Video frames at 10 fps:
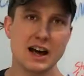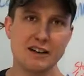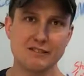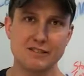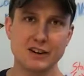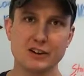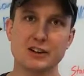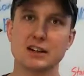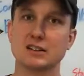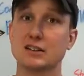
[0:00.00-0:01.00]
at
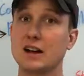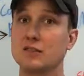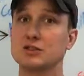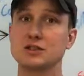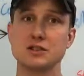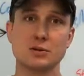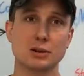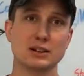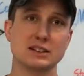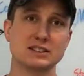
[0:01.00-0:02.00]
varying levels of the
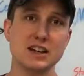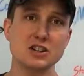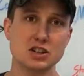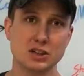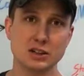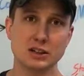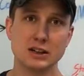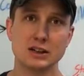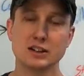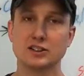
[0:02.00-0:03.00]
organization
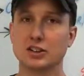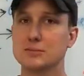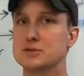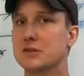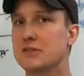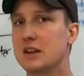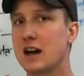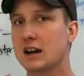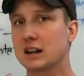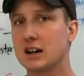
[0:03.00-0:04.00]
in terms of the
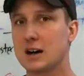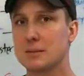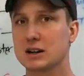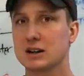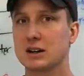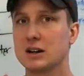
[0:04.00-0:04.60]
economic